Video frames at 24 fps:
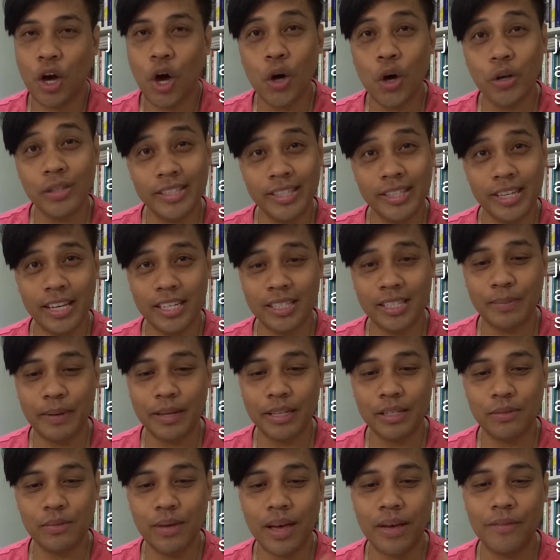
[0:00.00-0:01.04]
Oh, six,
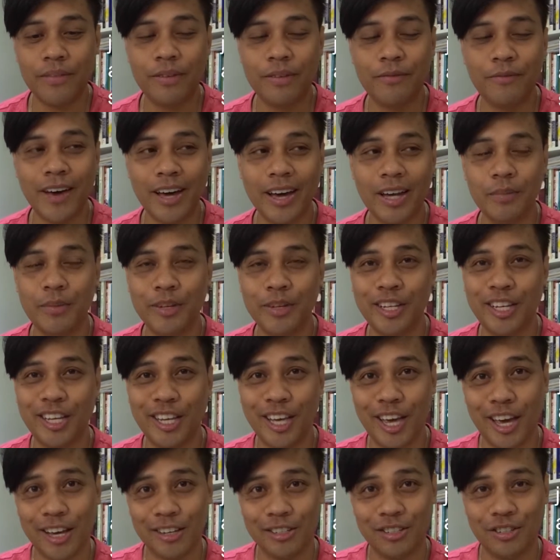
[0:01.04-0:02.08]
because we have a vitamin E
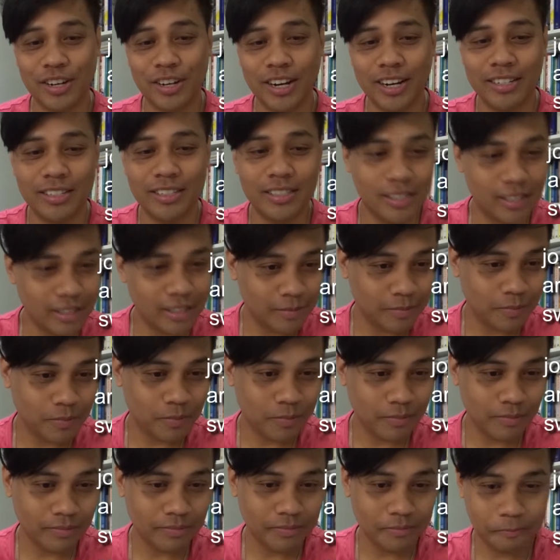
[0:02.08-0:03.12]
extract.
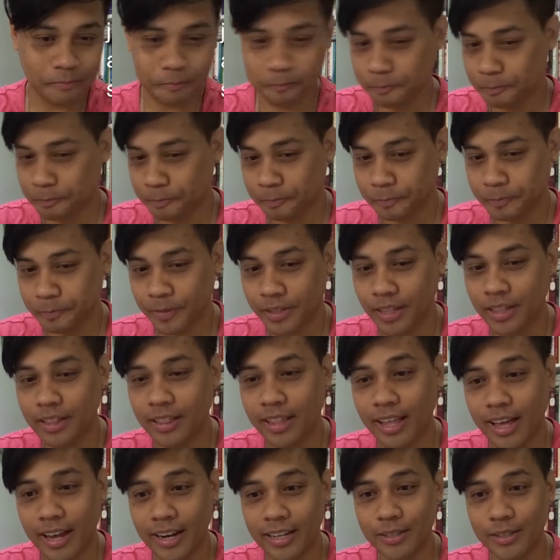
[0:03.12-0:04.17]

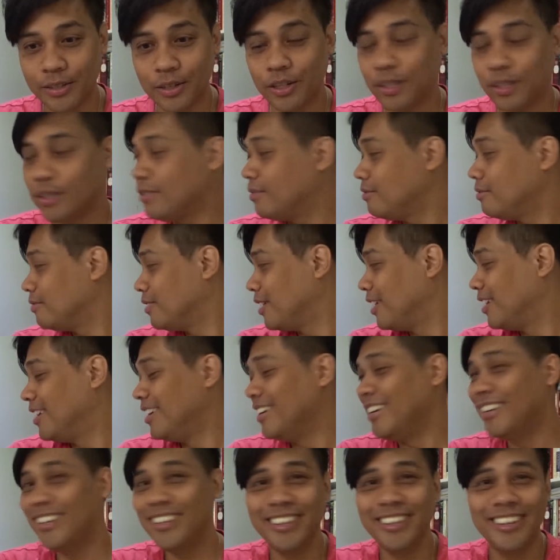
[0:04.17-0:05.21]
That is all.
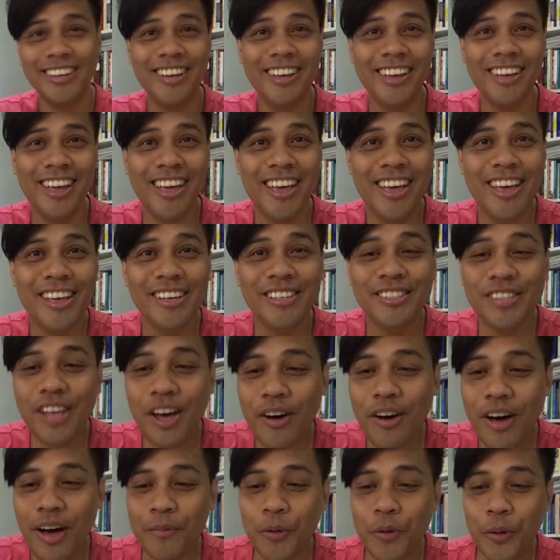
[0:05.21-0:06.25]
So
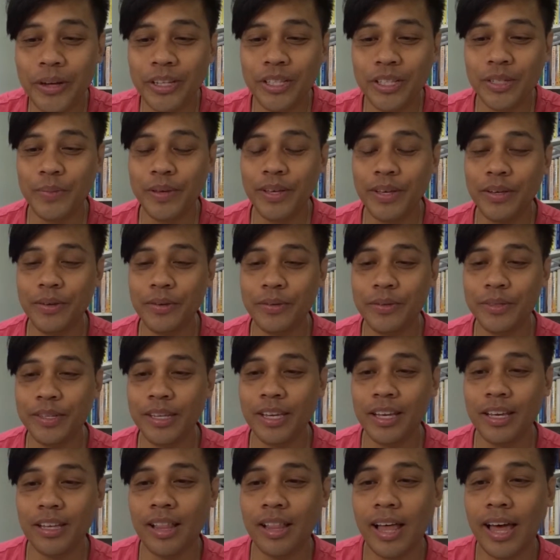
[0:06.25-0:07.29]
I'm going to be
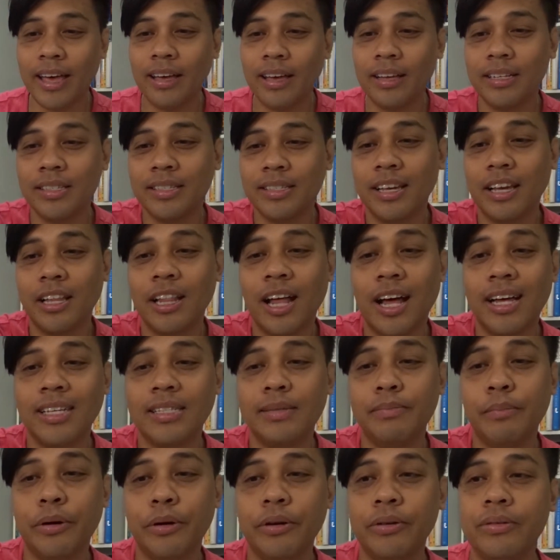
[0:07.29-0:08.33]
using like just glass
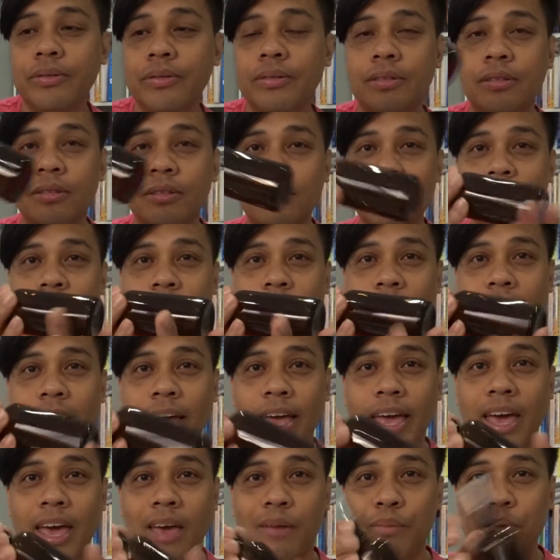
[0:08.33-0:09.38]
bottles, like
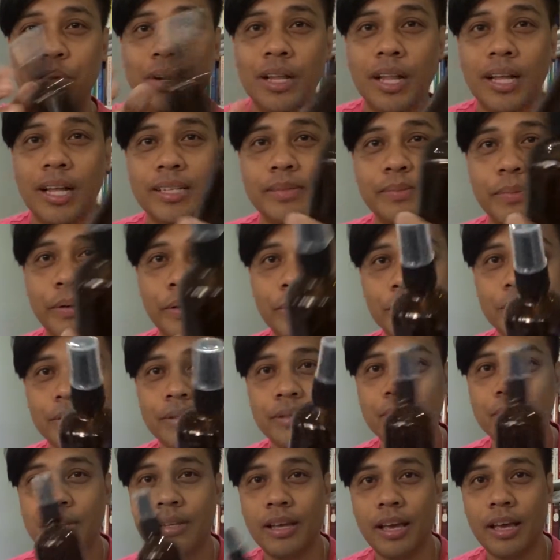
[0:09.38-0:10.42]
amber glass
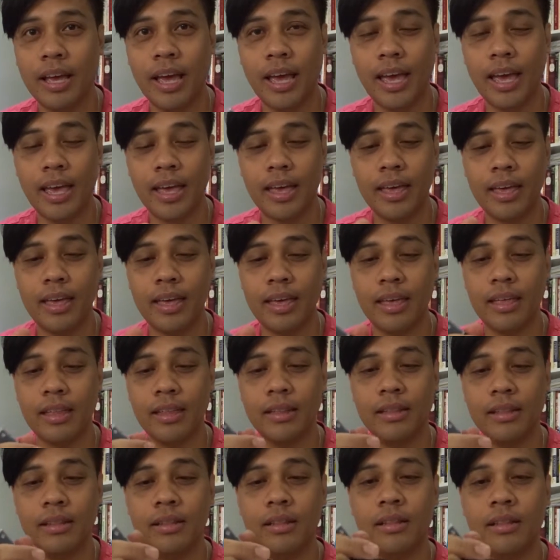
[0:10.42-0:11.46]
bottles,
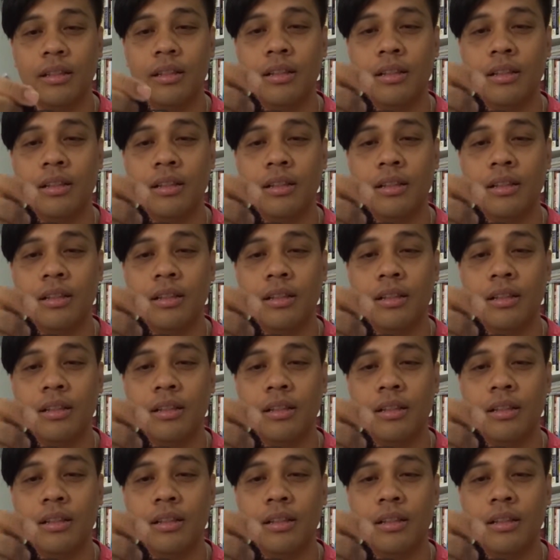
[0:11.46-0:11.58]
and